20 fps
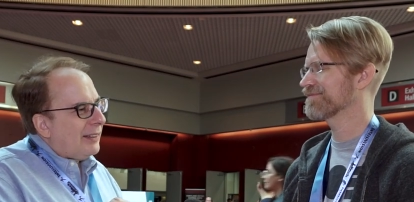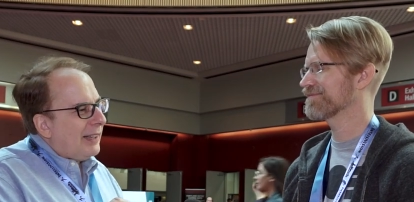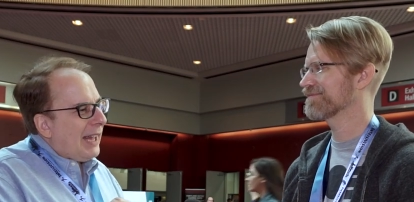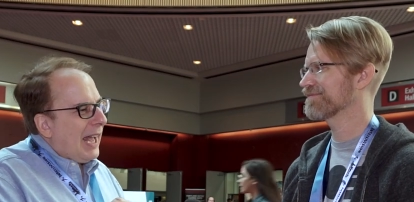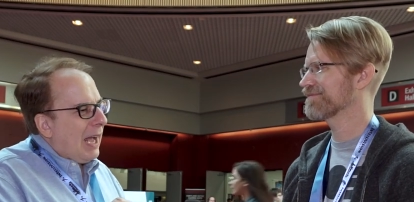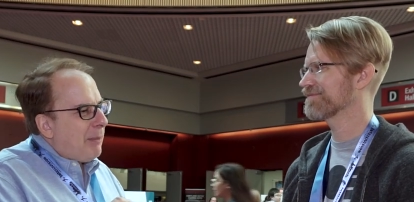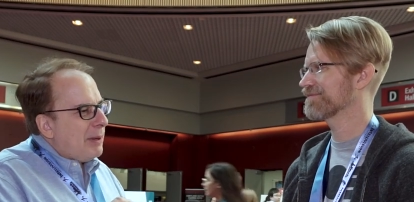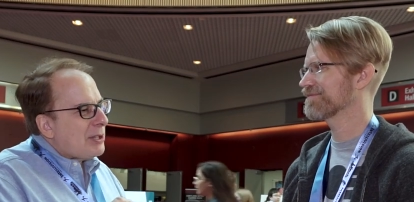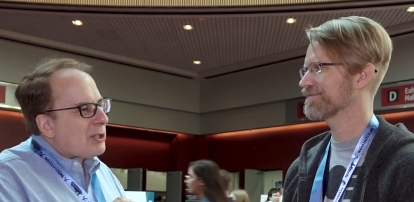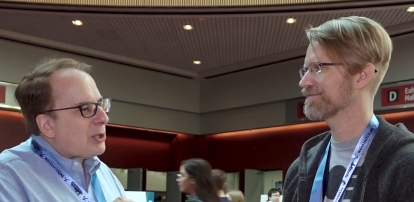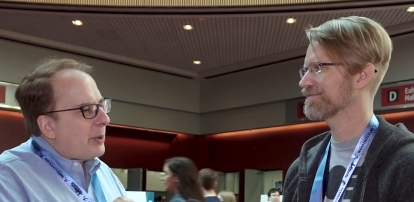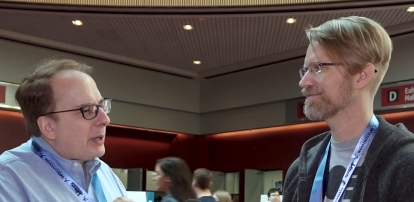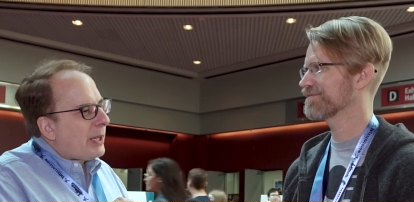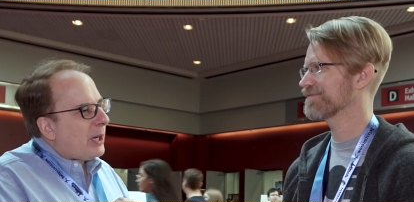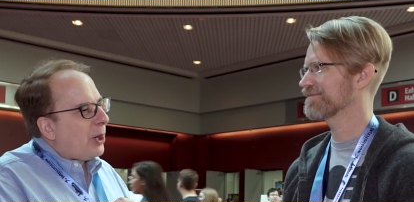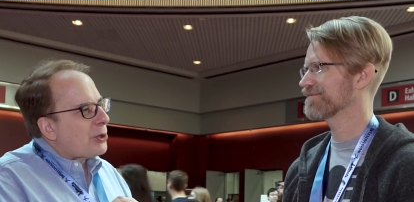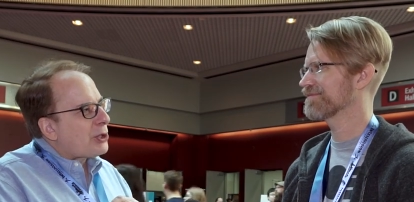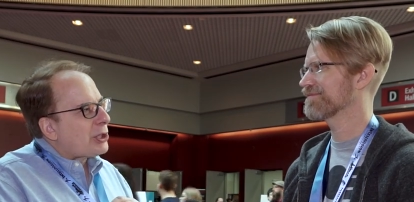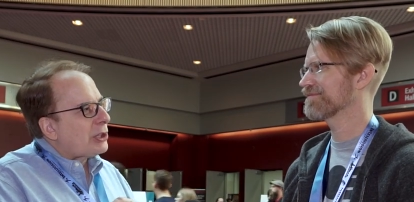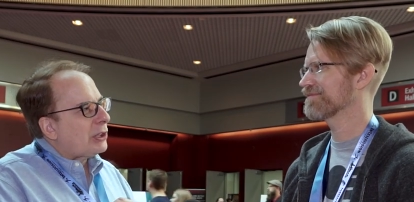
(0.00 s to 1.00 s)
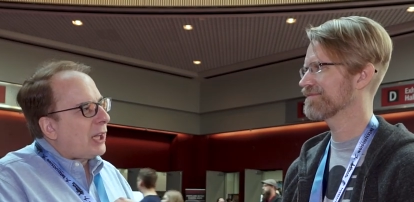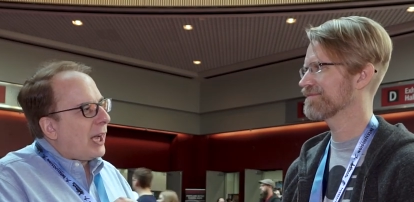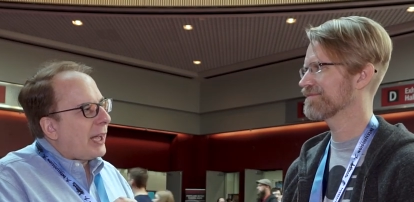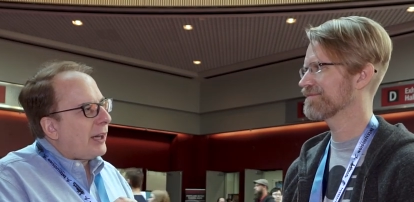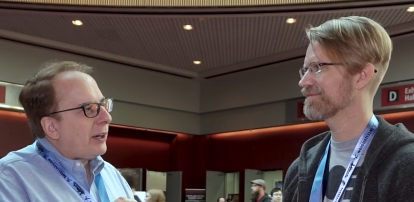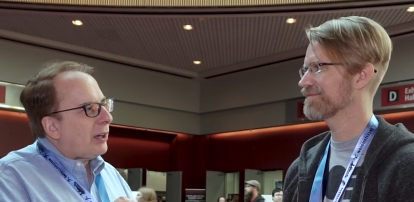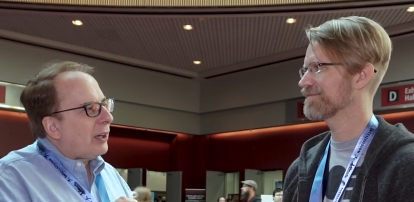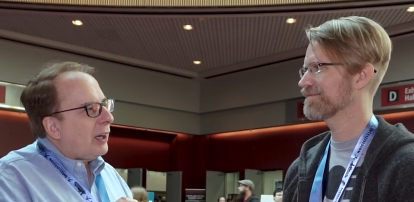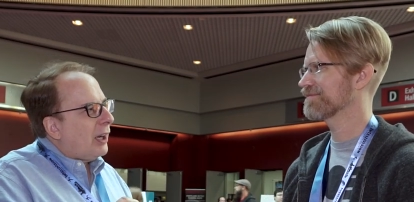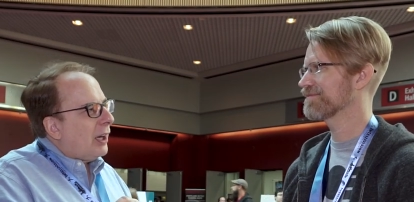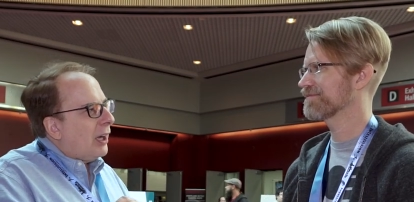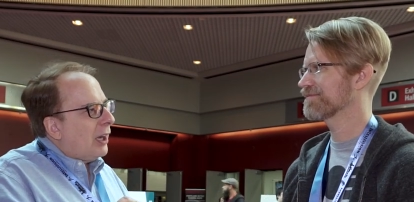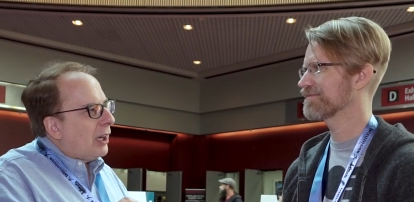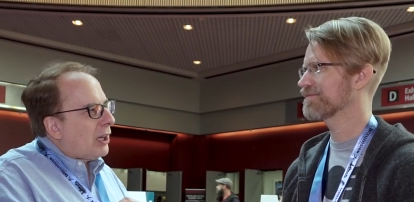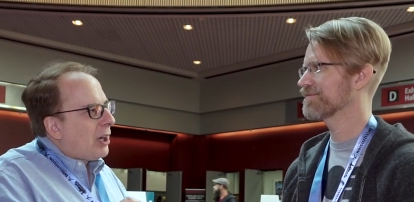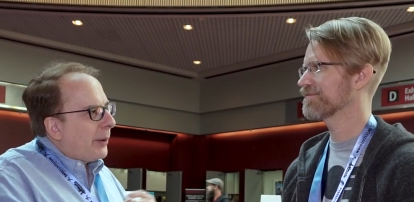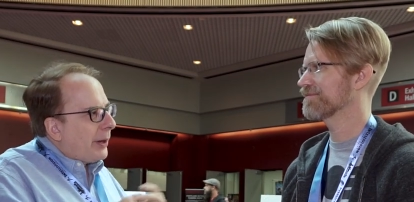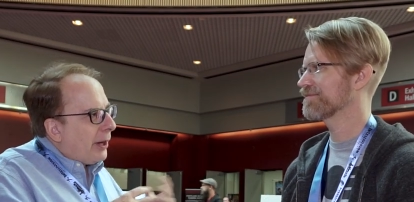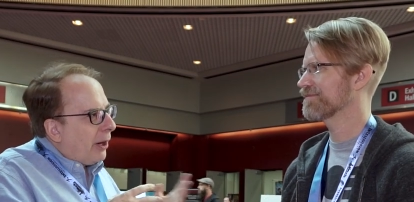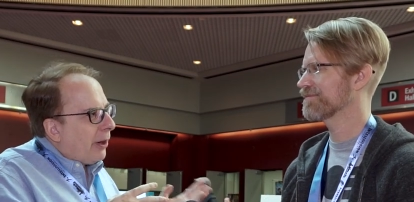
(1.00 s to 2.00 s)
Speaker 1: how about doing an ocean liner
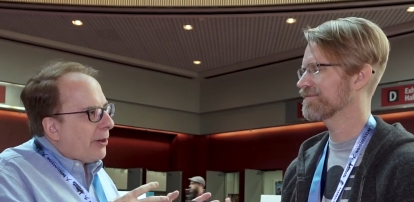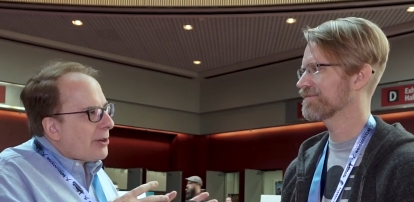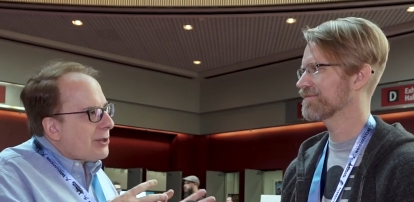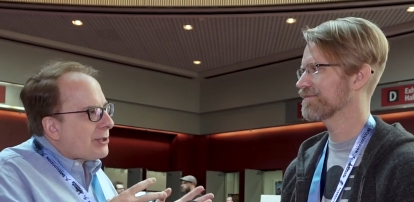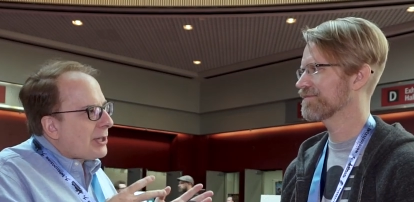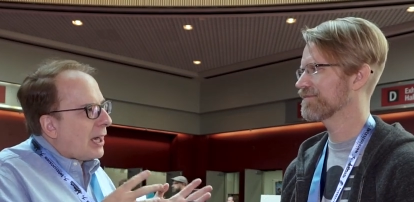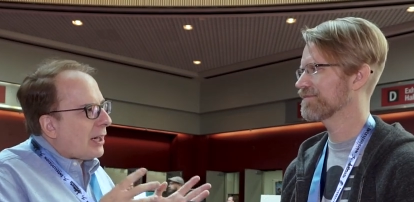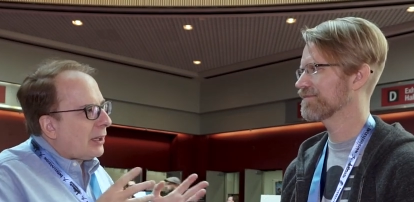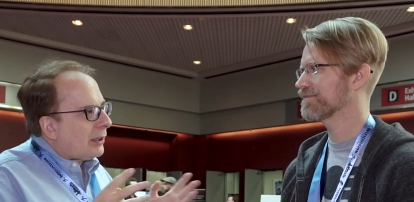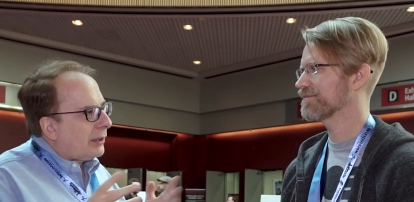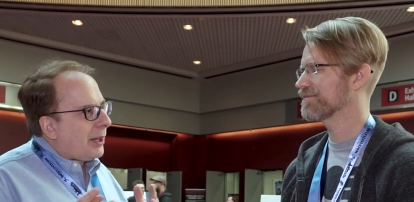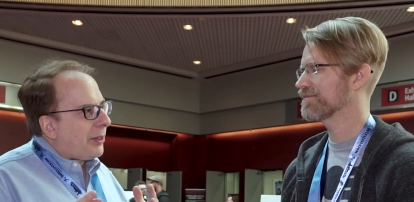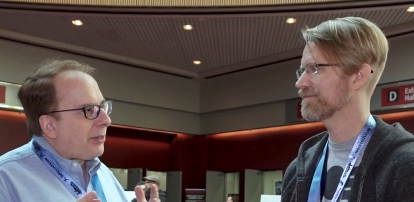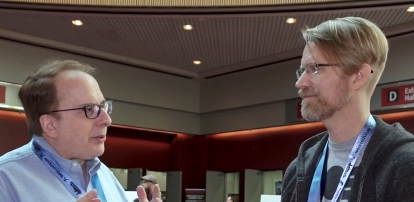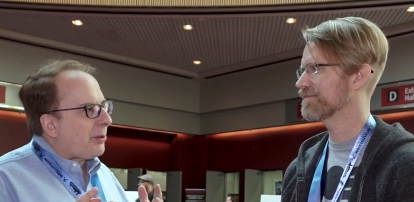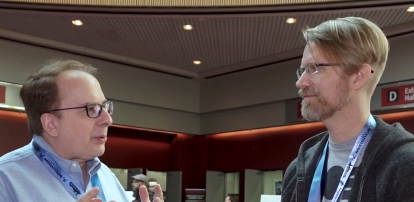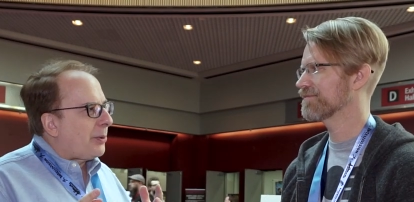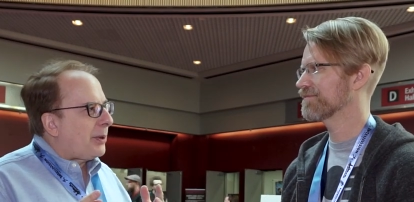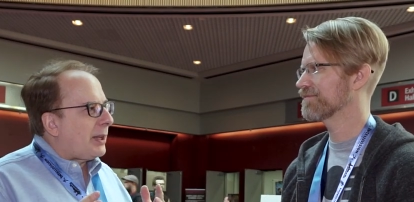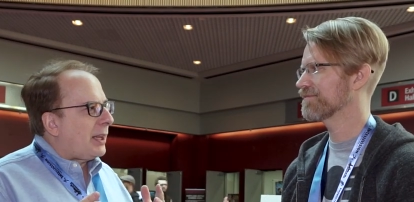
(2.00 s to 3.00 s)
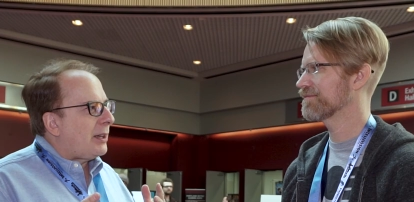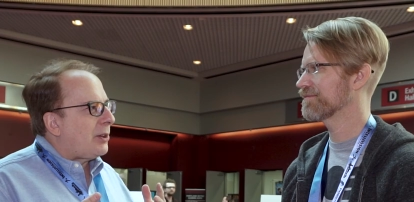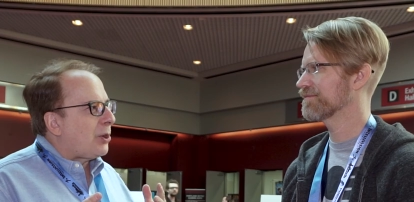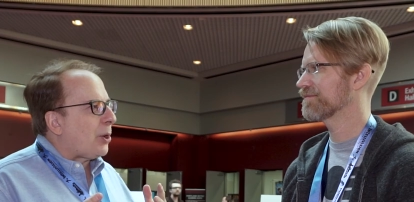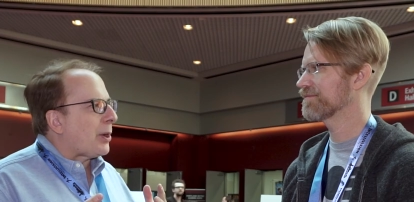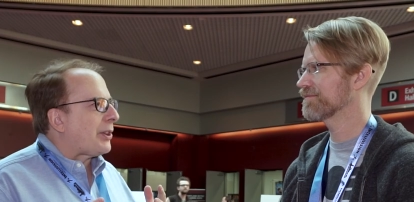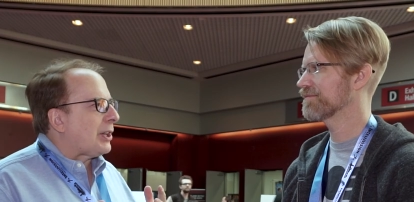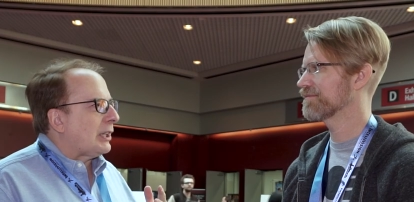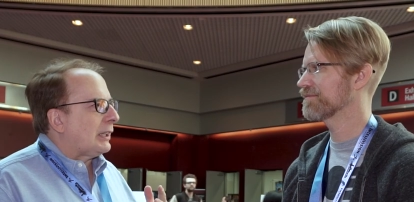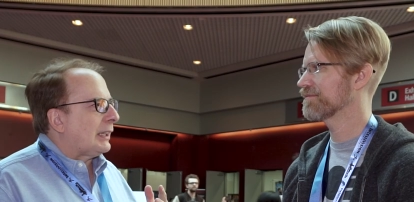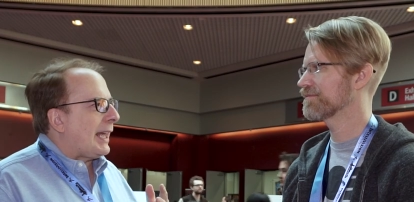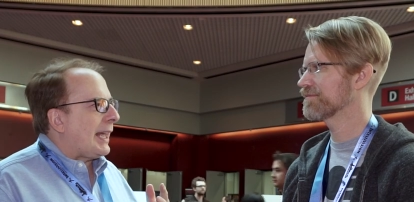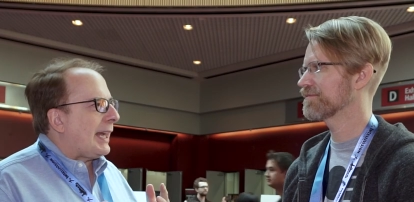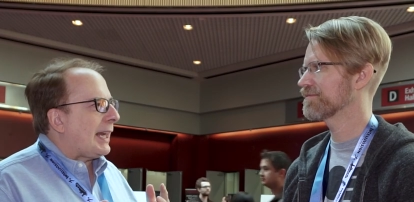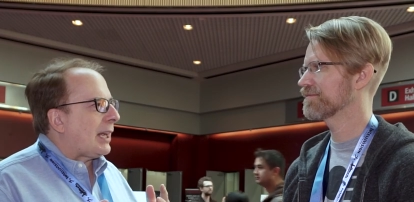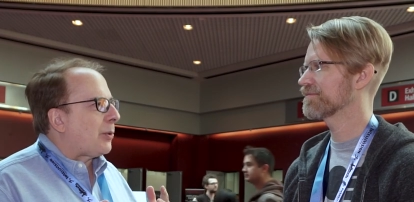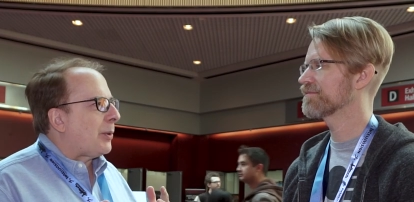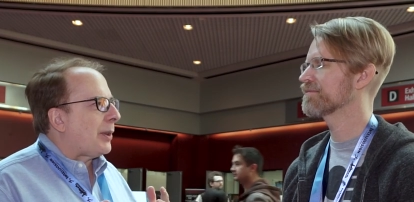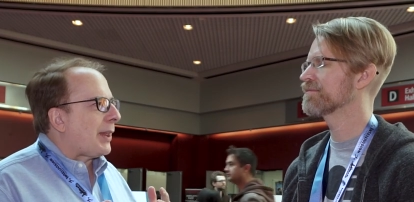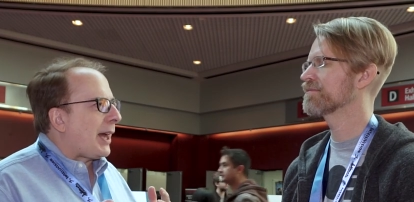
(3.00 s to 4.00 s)
going horizontally through the North
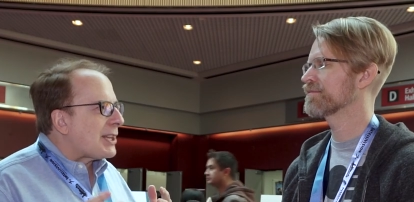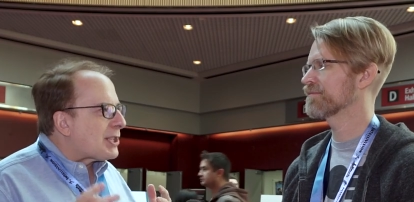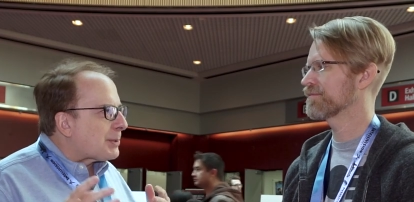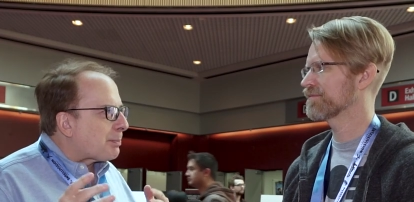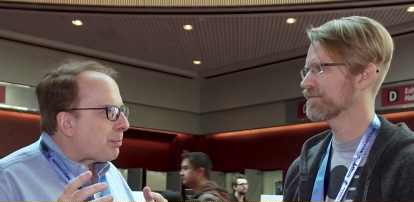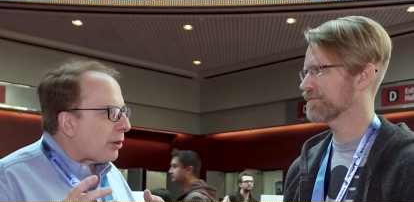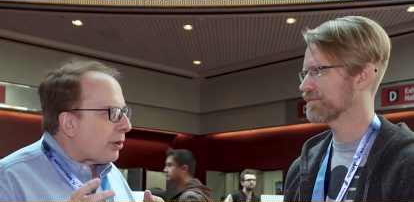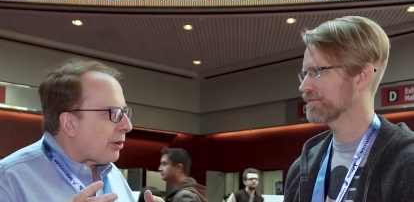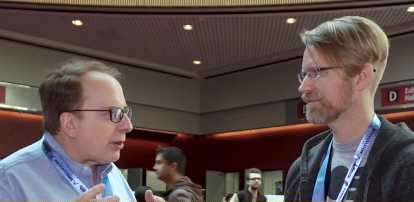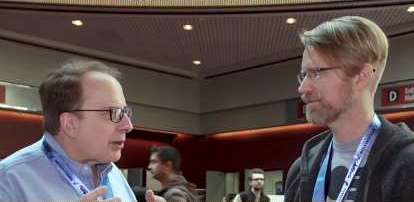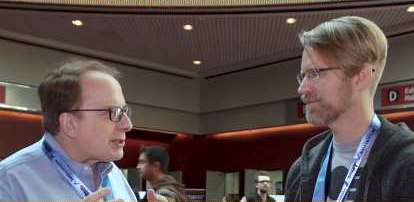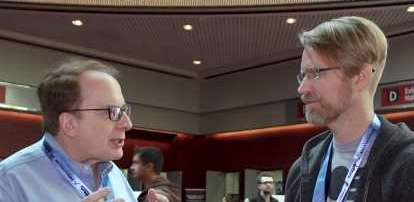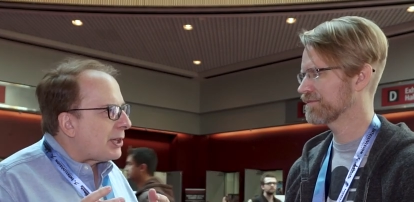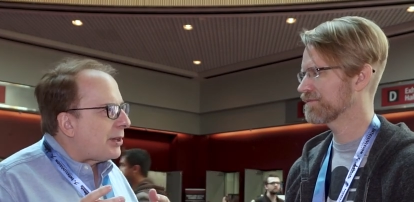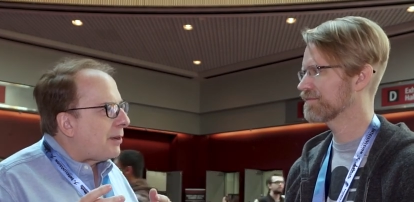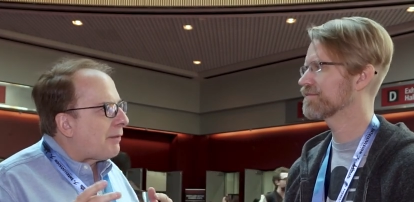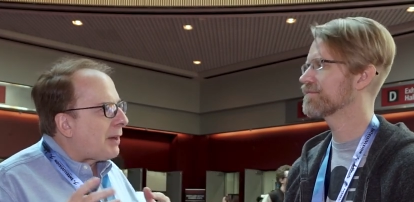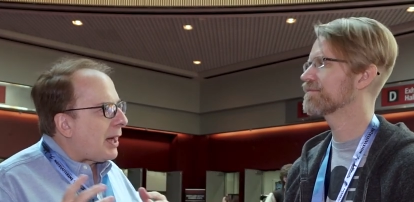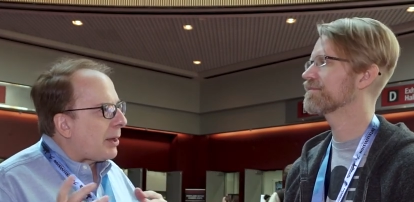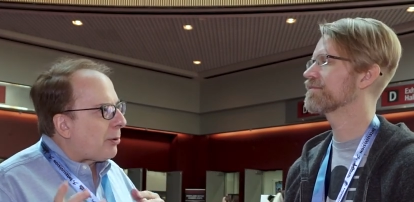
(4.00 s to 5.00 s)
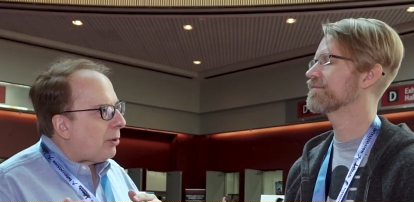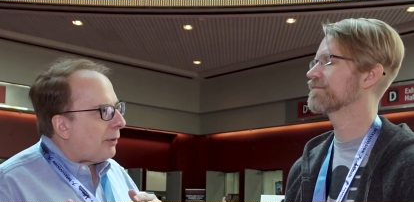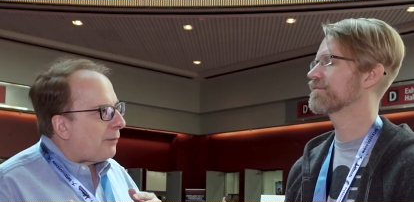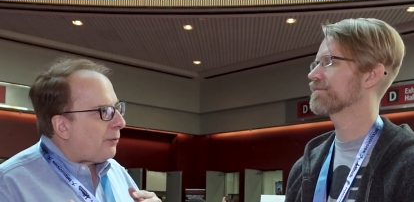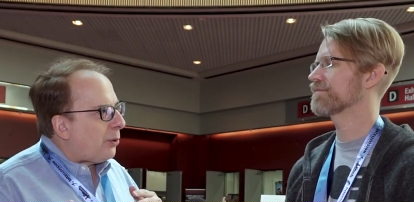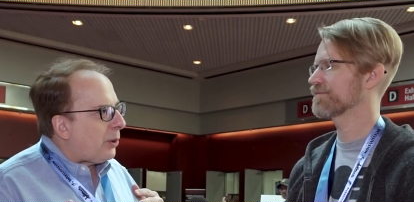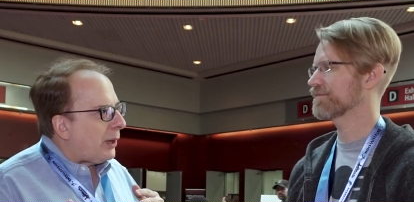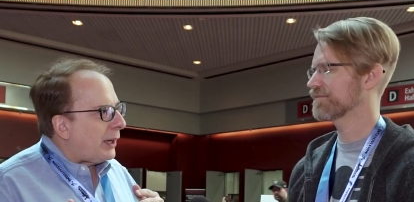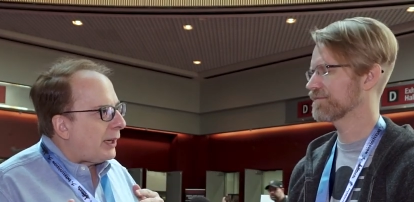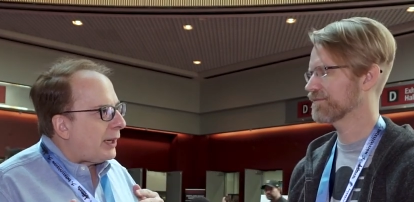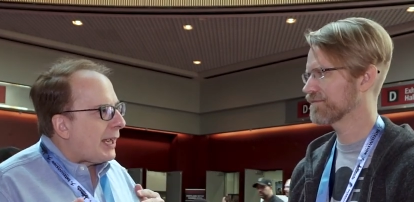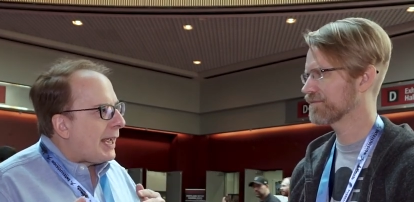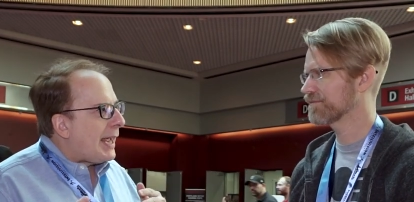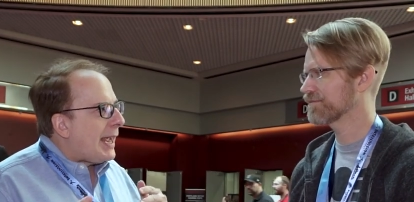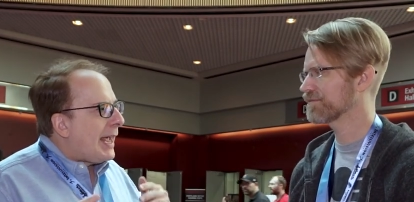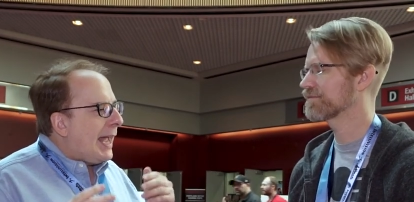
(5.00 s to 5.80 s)
Atlantic with icebergs that you've got to avoid